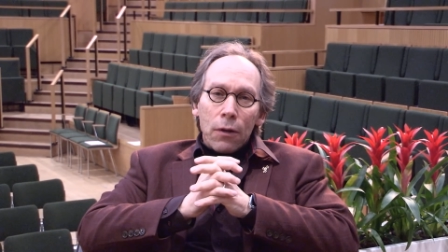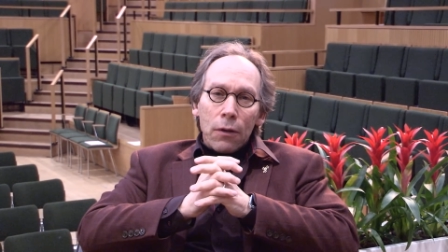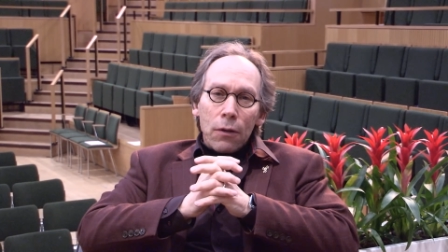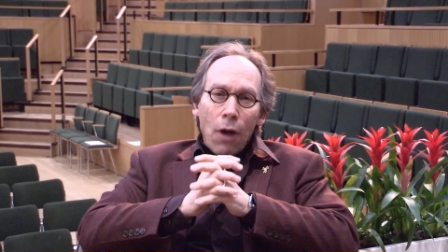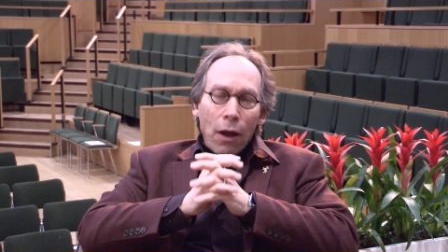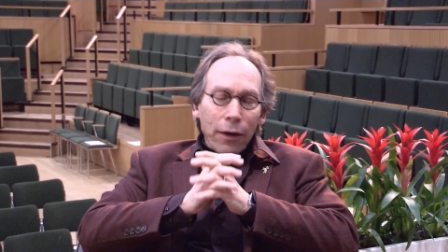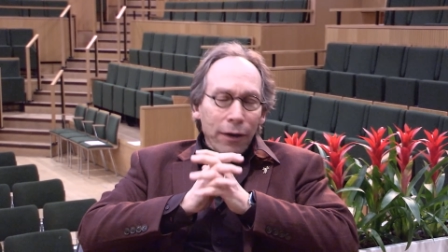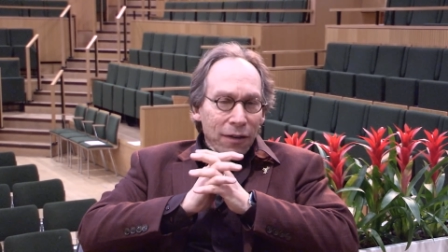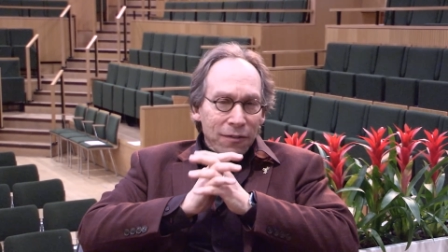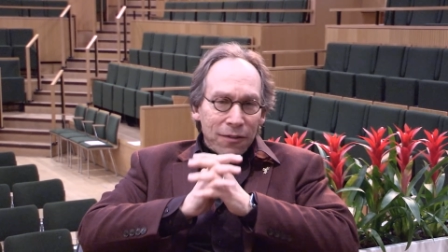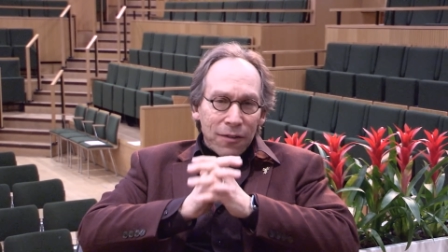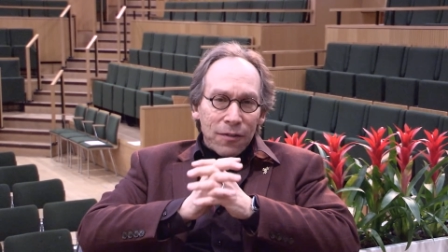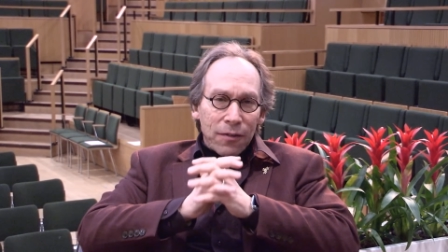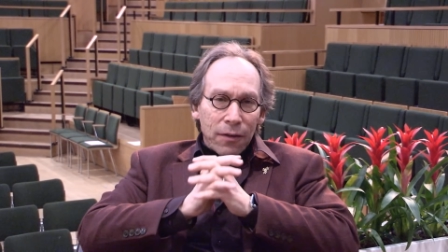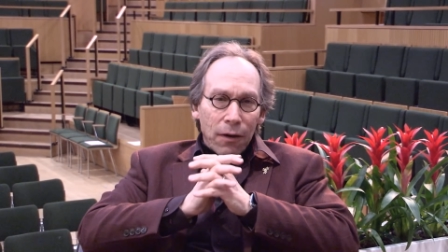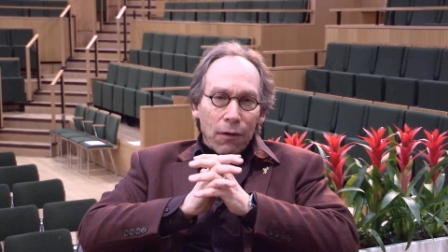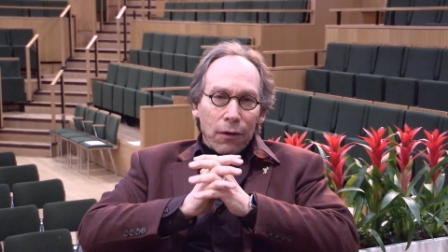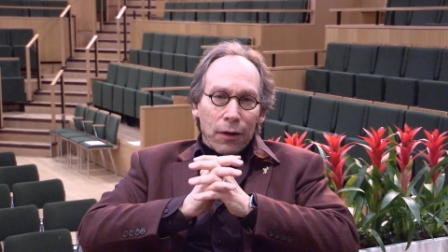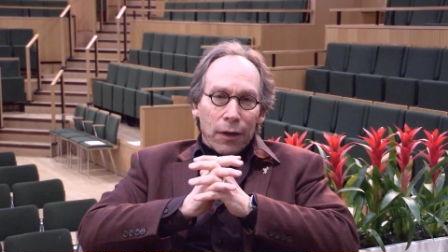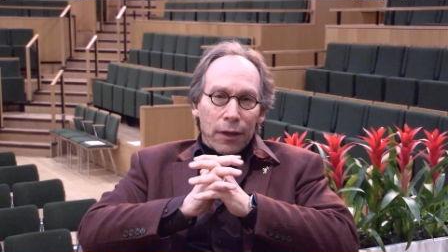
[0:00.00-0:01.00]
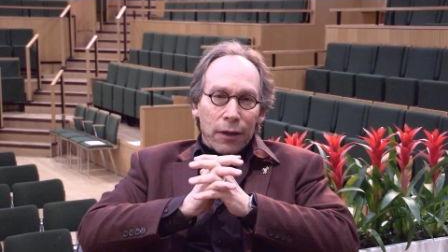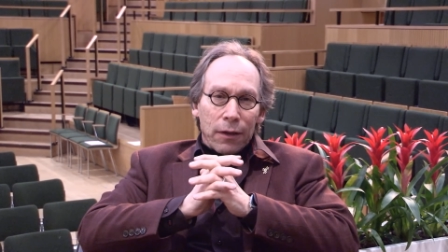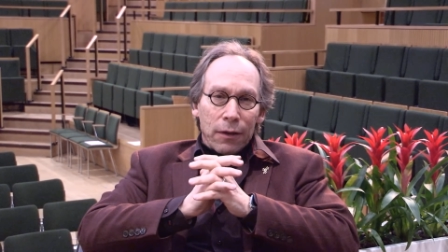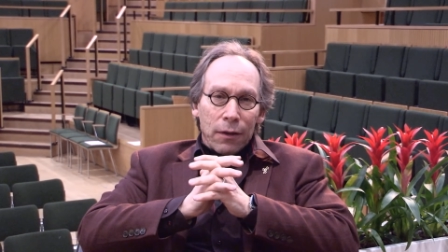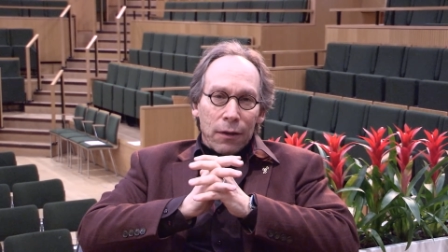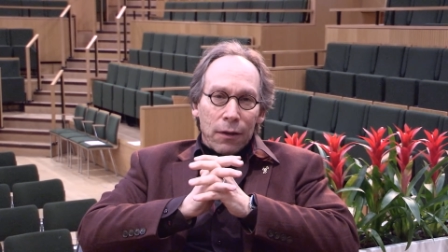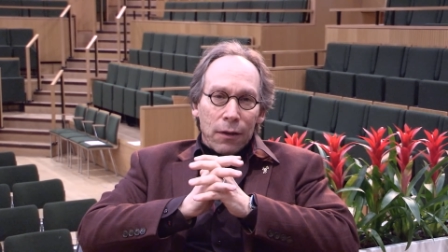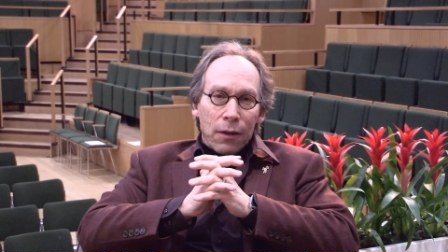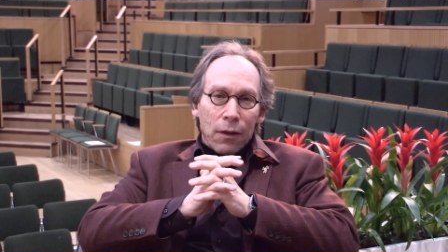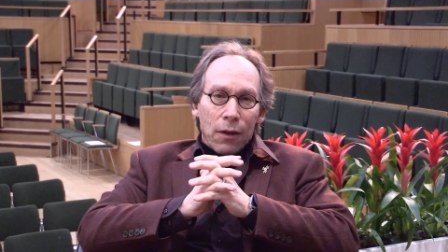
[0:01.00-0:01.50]
Not necessarily.
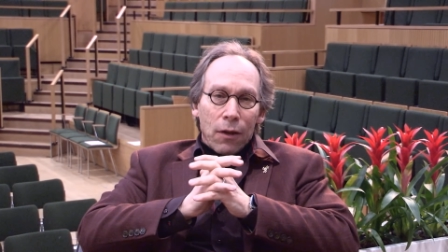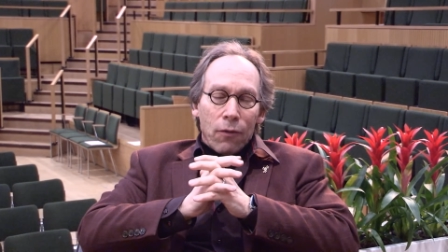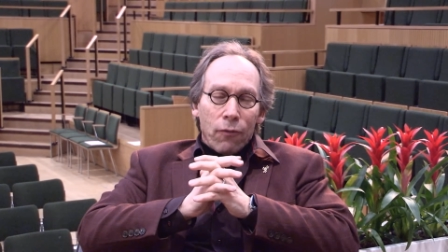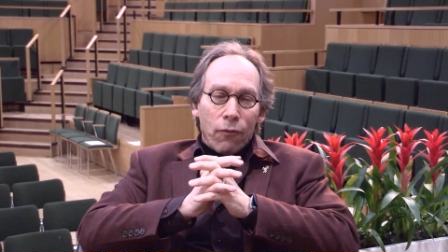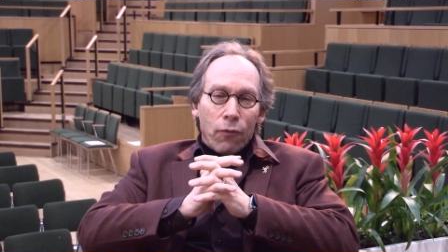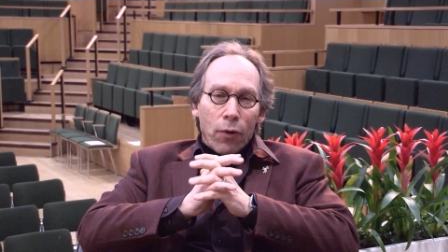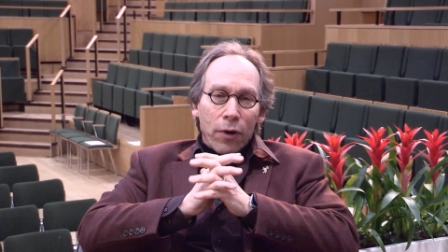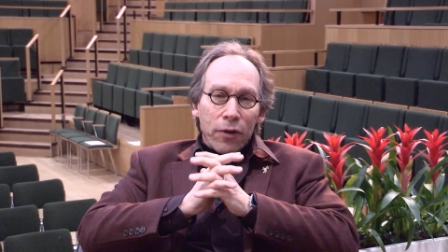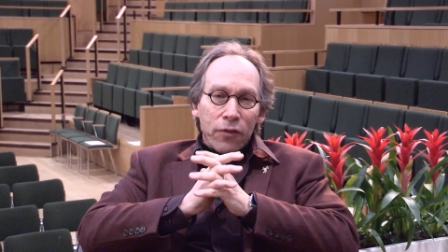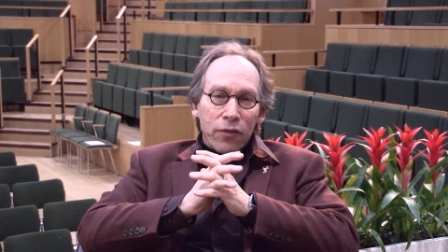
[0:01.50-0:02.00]
For